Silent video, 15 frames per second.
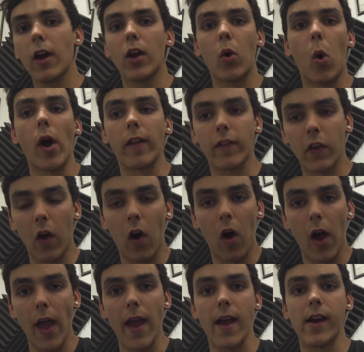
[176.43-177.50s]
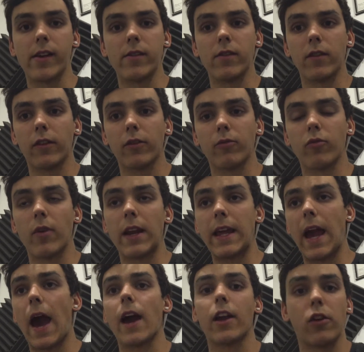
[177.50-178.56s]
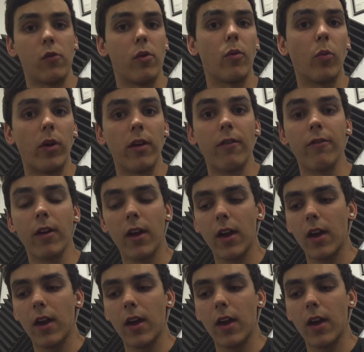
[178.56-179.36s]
quite tight and really accurate with.